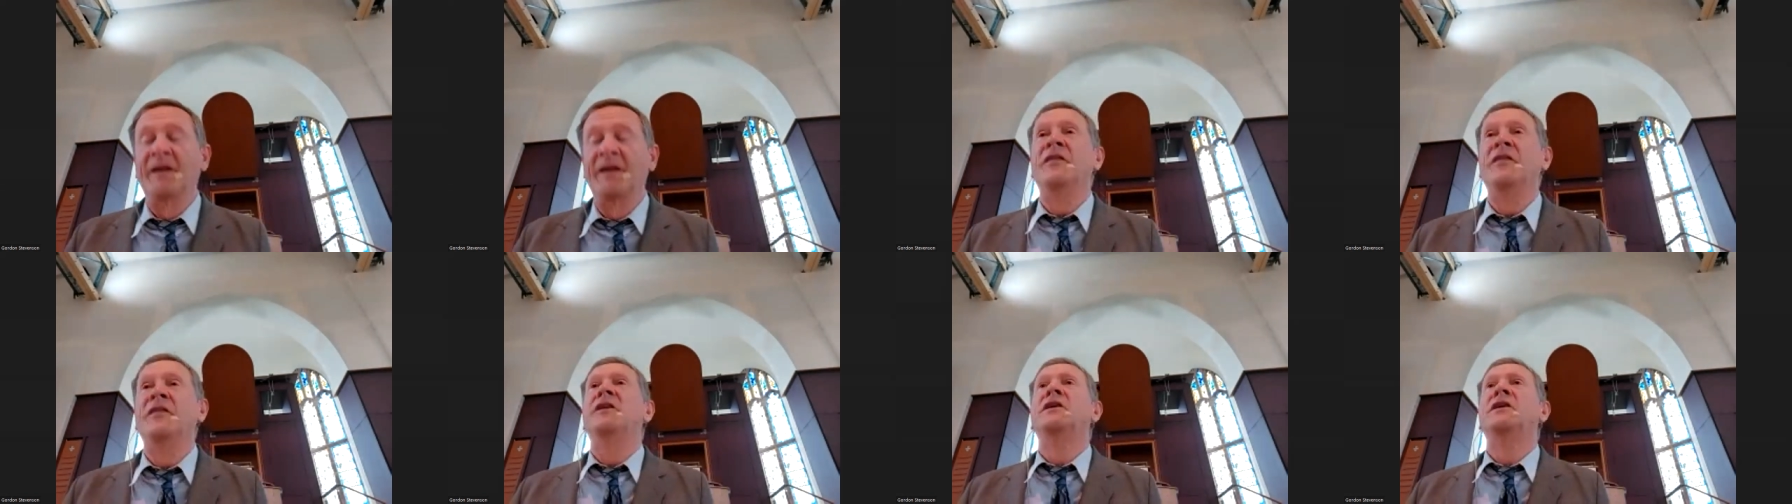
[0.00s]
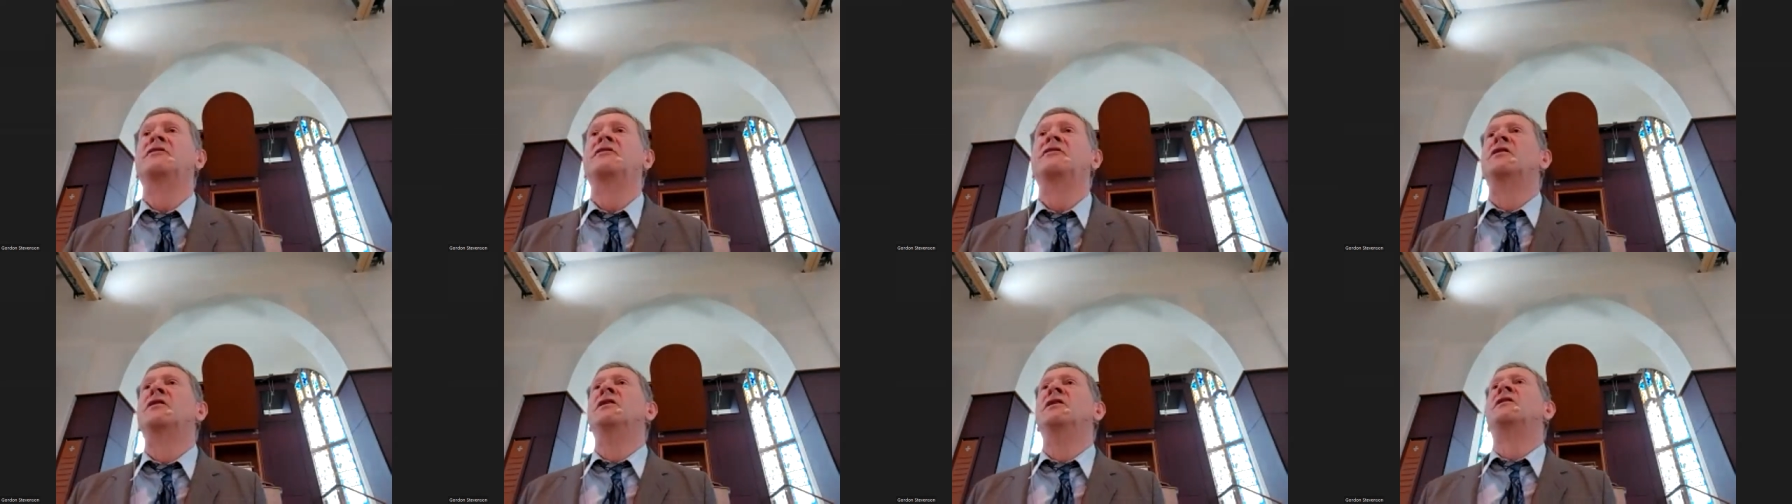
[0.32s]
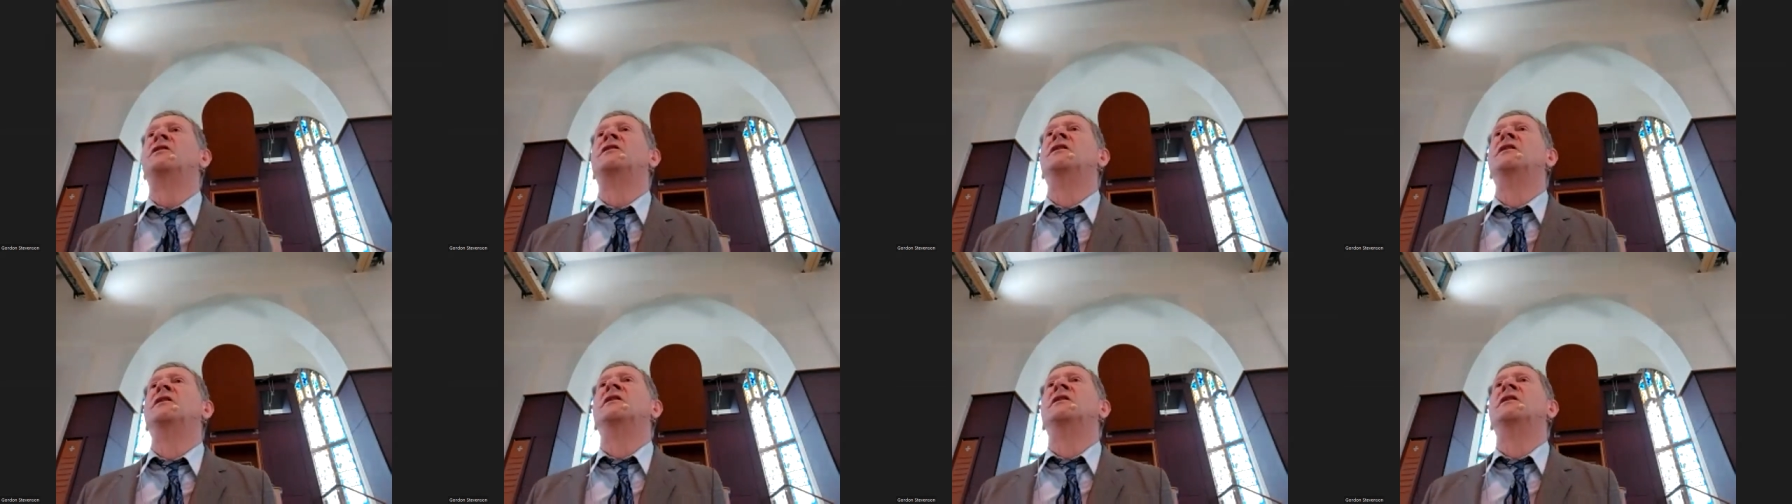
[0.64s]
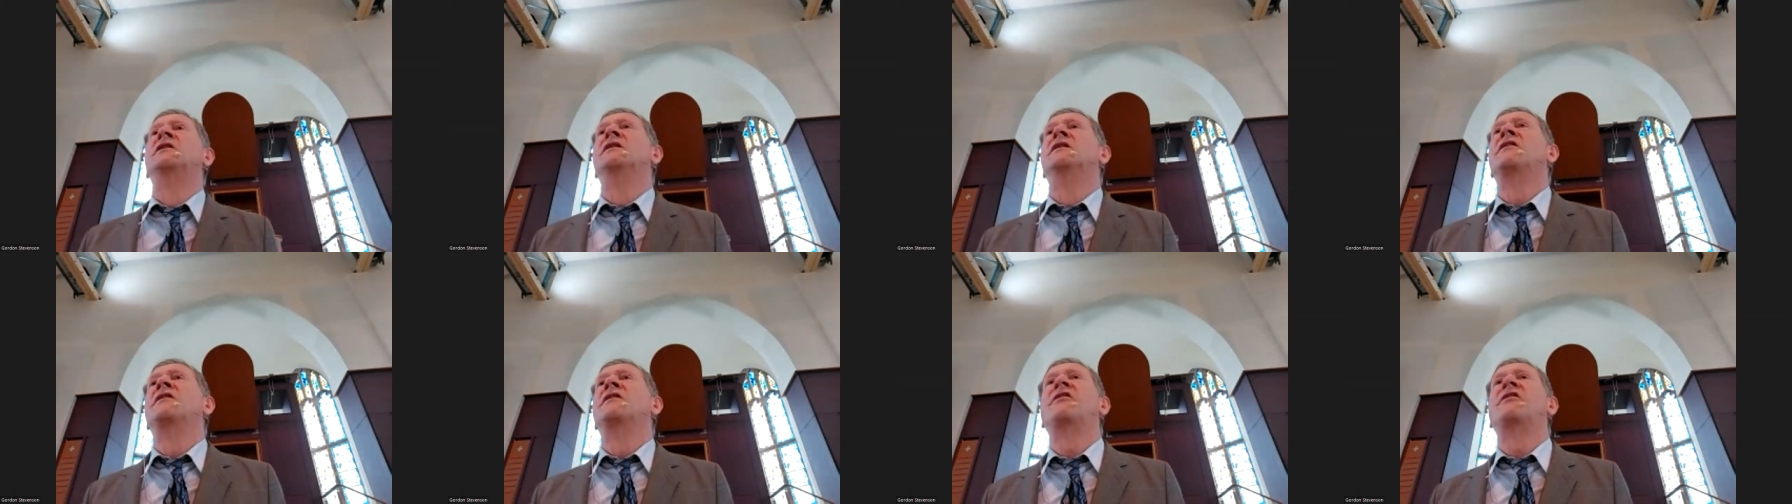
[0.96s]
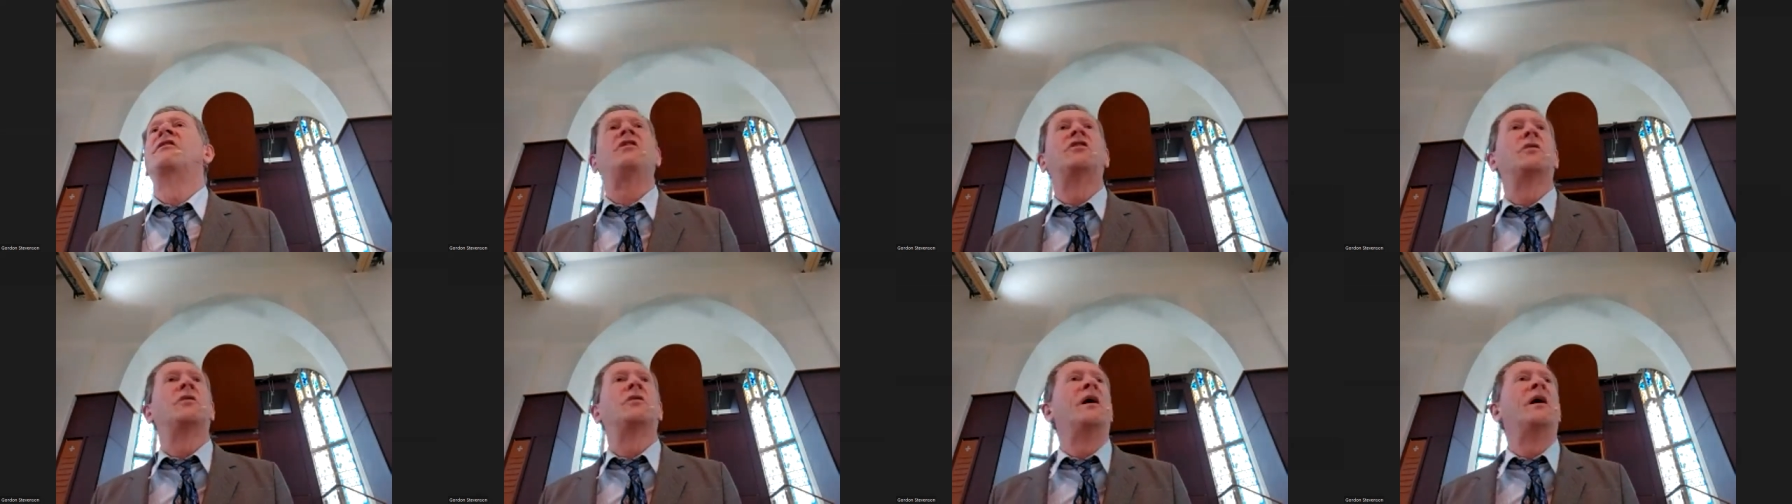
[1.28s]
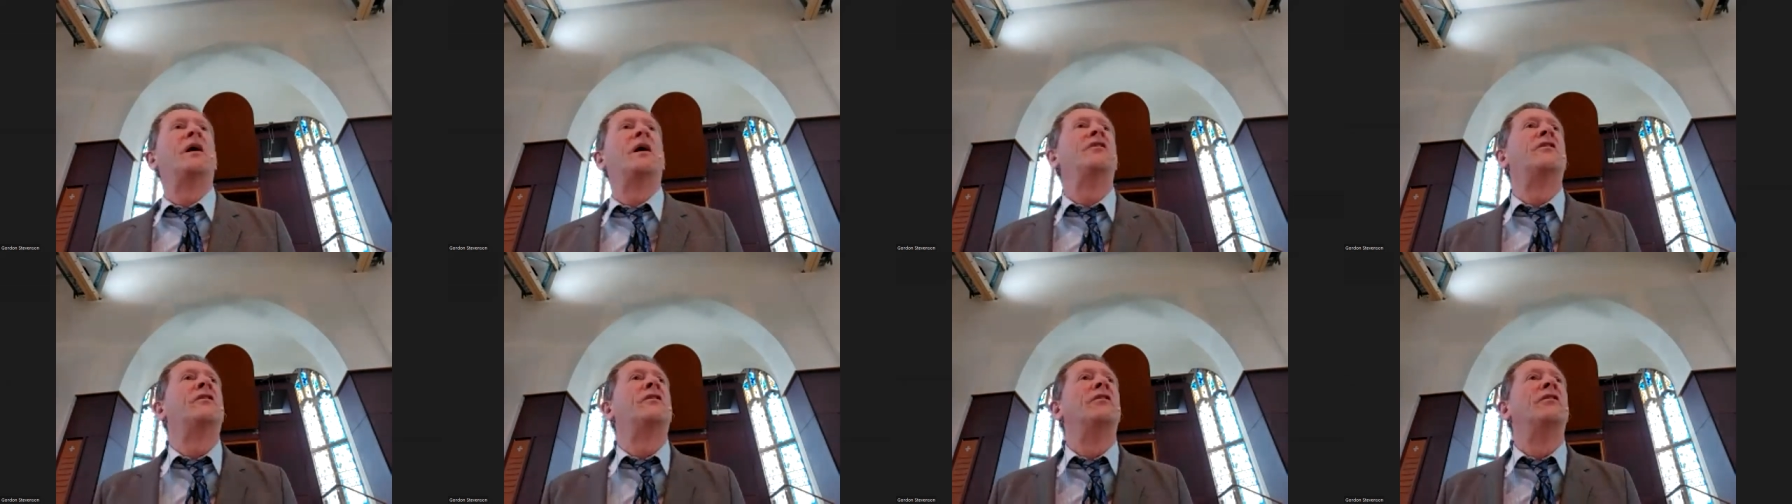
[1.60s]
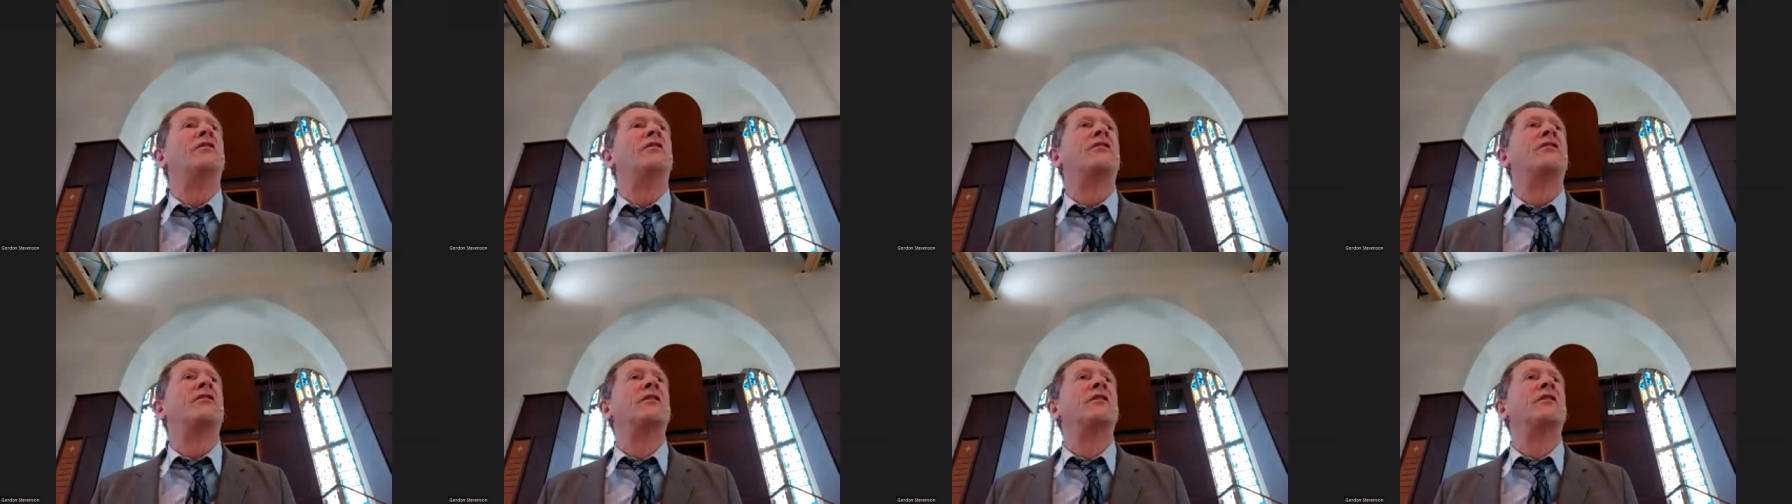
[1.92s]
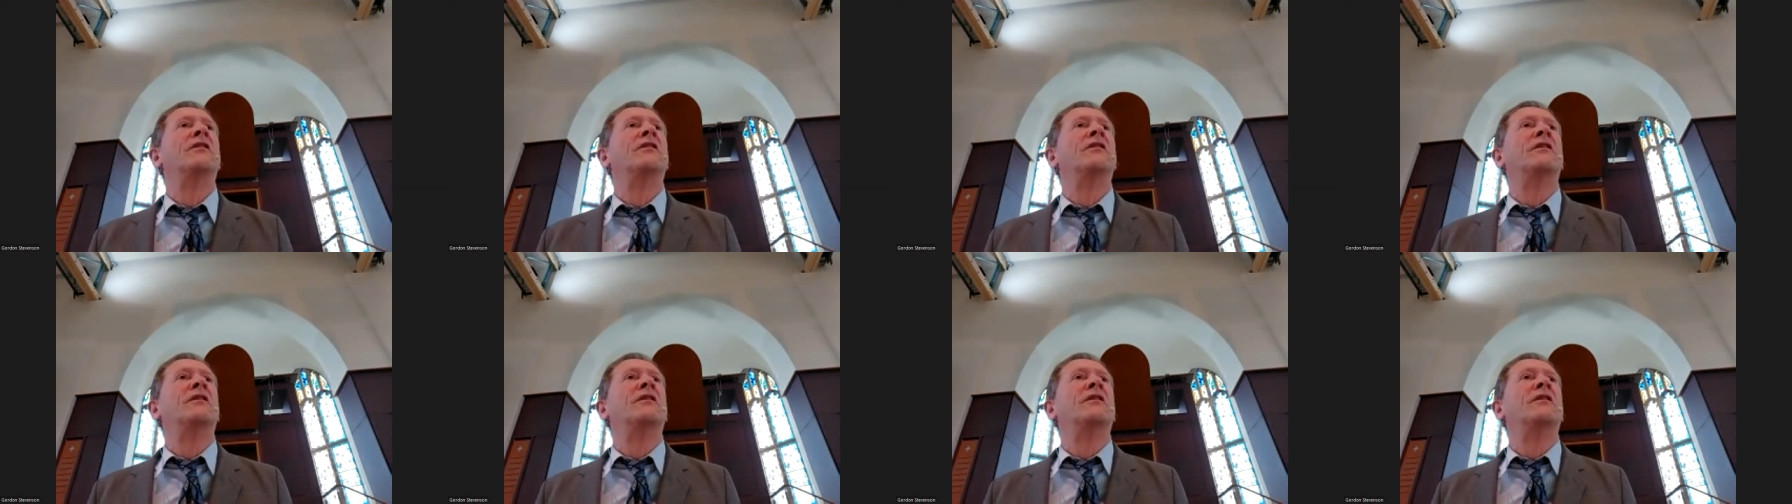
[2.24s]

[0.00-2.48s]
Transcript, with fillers: in the different situations